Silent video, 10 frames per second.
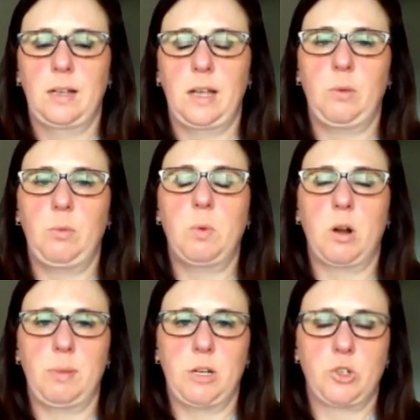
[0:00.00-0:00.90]
And we want
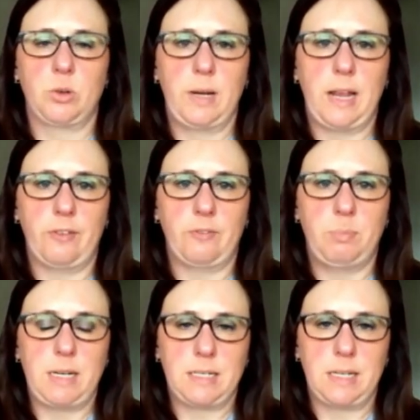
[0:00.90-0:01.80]
to make sure we have
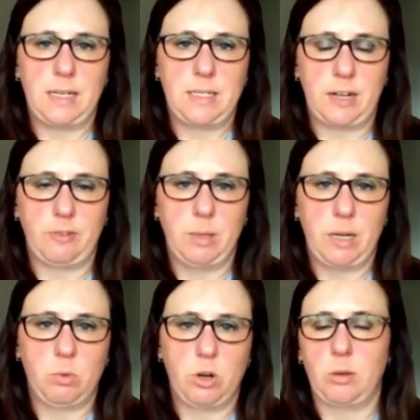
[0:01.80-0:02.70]
baseline set of
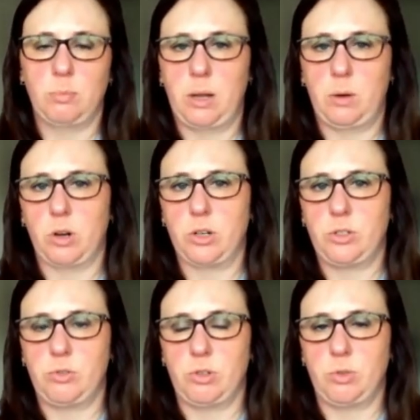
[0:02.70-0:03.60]
blood work, or blood work as
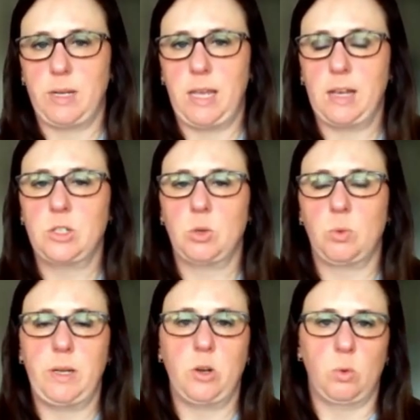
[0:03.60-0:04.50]
soon as we can, so
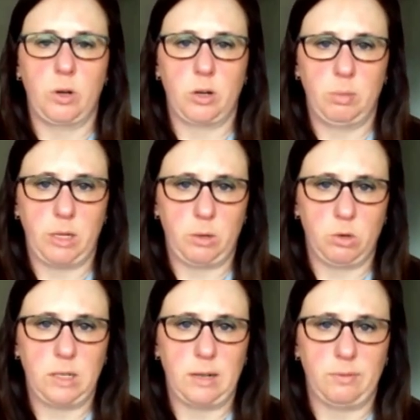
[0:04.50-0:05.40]
we know what her blood
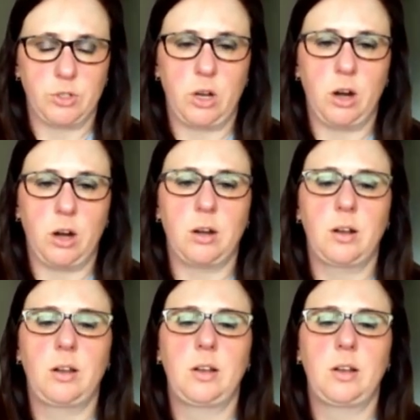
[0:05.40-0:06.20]
work levels are